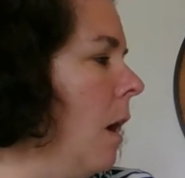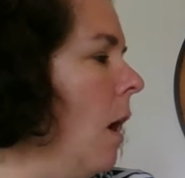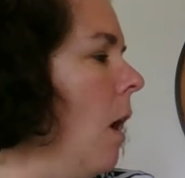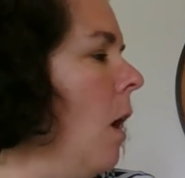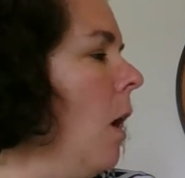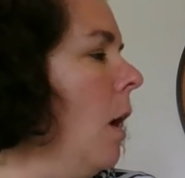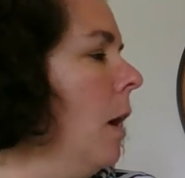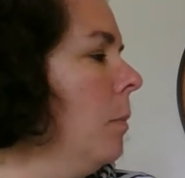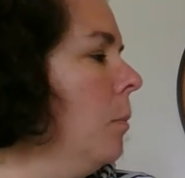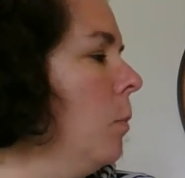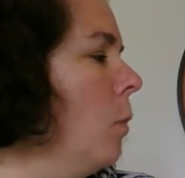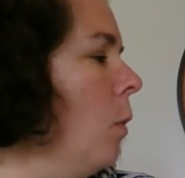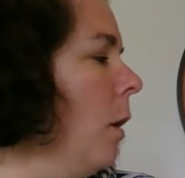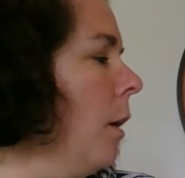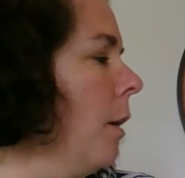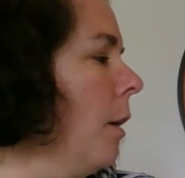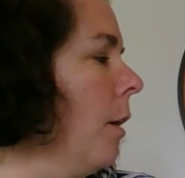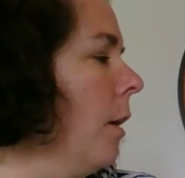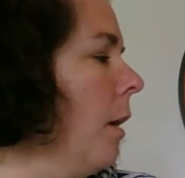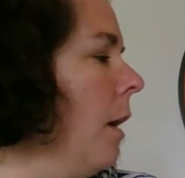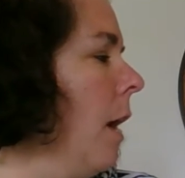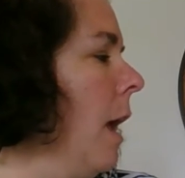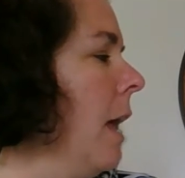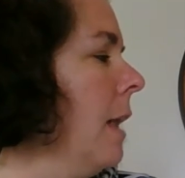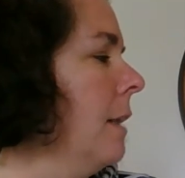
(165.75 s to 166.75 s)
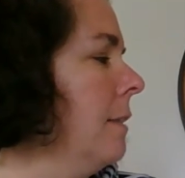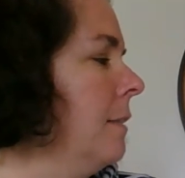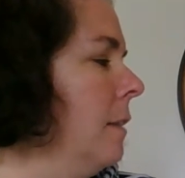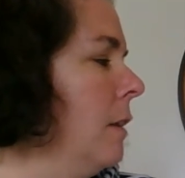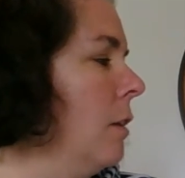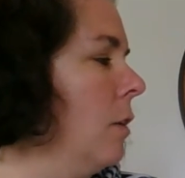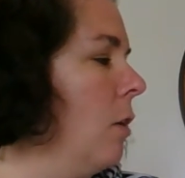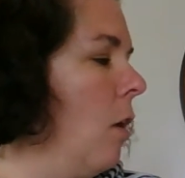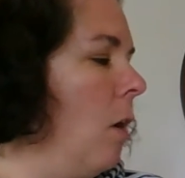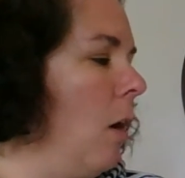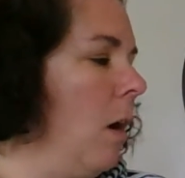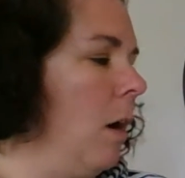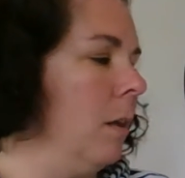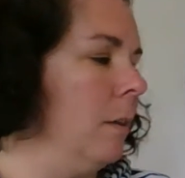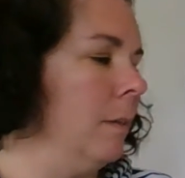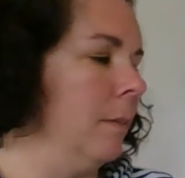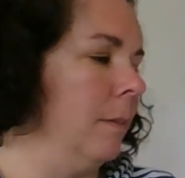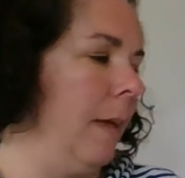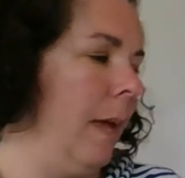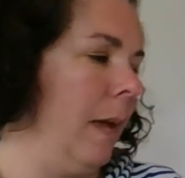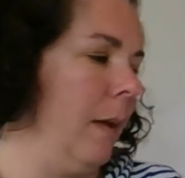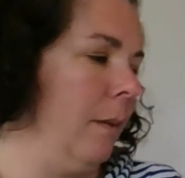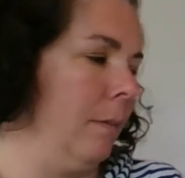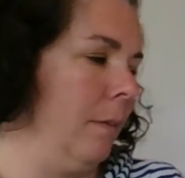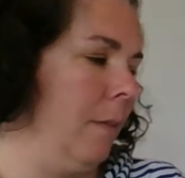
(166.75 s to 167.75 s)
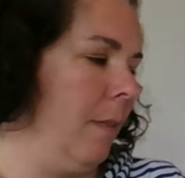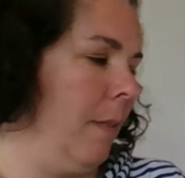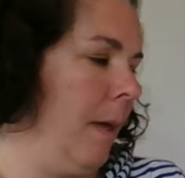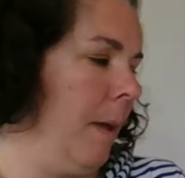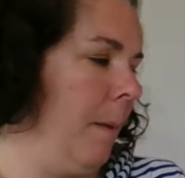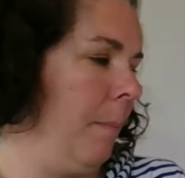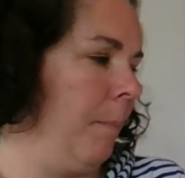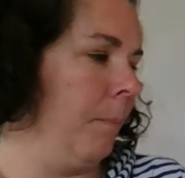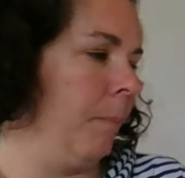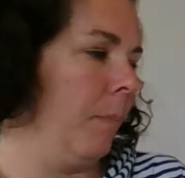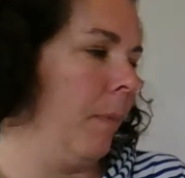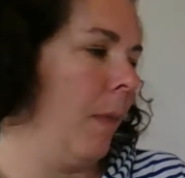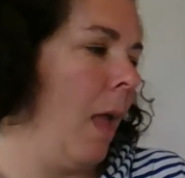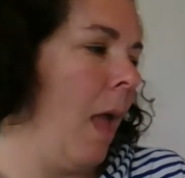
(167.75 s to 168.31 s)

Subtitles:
on mortar as he called down to them,